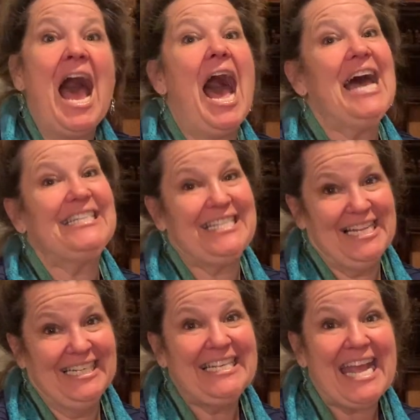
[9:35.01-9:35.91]

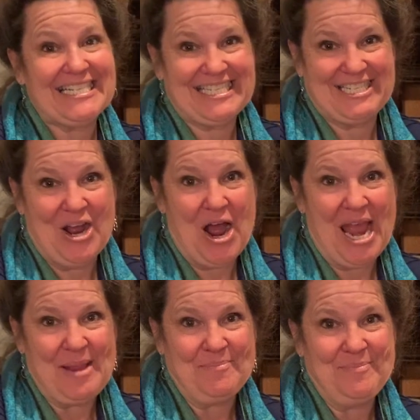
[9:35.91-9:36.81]
Until next
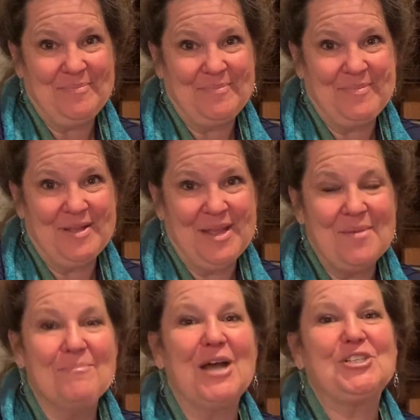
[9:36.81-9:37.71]
time,
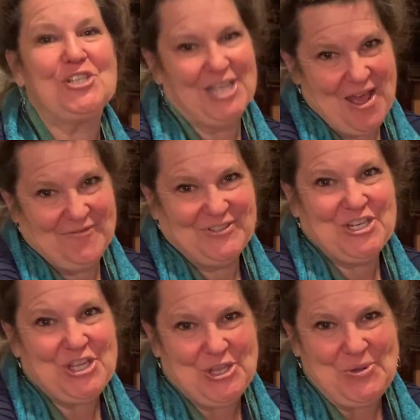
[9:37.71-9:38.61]
much love
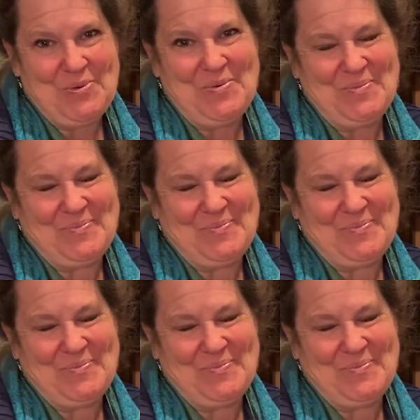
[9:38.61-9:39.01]
to you."